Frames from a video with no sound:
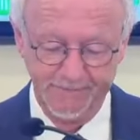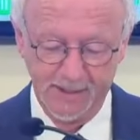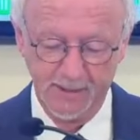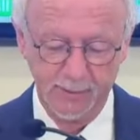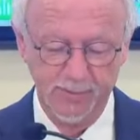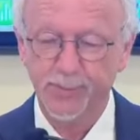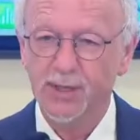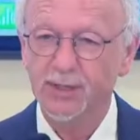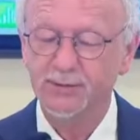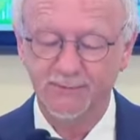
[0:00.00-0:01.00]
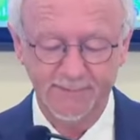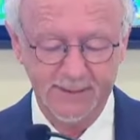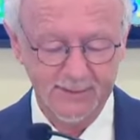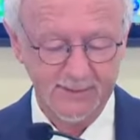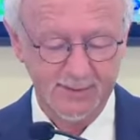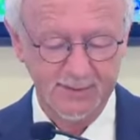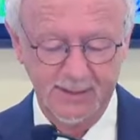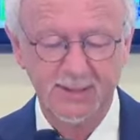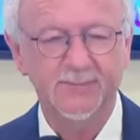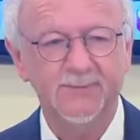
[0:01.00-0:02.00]
to be part of this
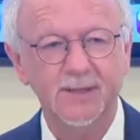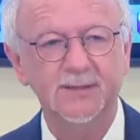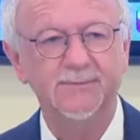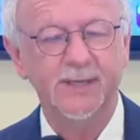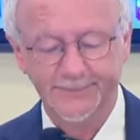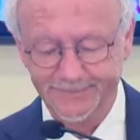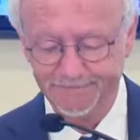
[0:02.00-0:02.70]
significant event